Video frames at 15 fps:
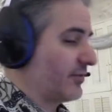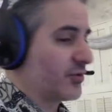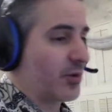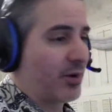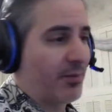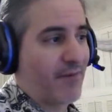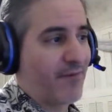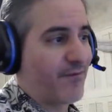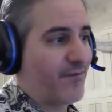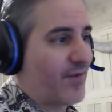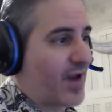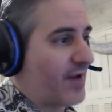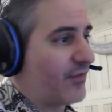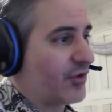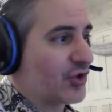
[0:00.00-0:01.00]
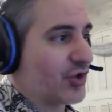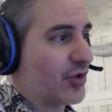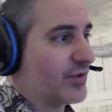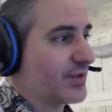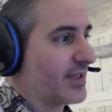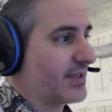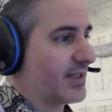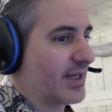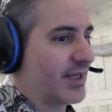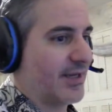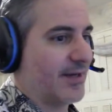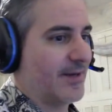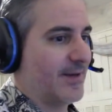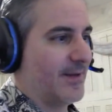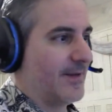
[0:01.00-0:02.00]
was one of my favorite shows as a kid.